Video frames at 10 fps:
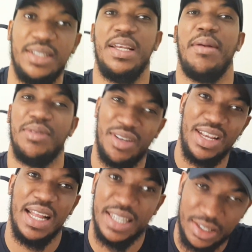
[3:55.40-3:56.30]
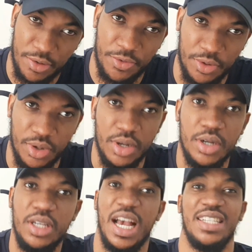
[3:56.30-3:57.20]
say, I'm sorry, I checked your phone.
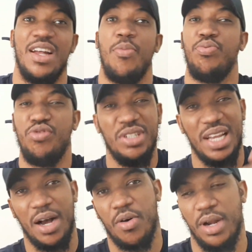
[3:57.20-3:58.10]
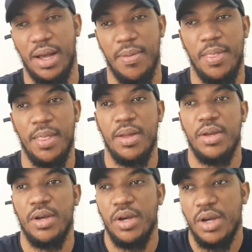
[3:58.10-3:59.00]
He has now put you in that corner.
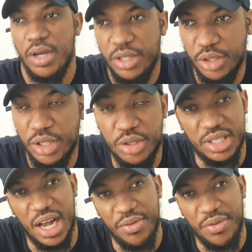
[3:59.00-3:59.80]
You need to start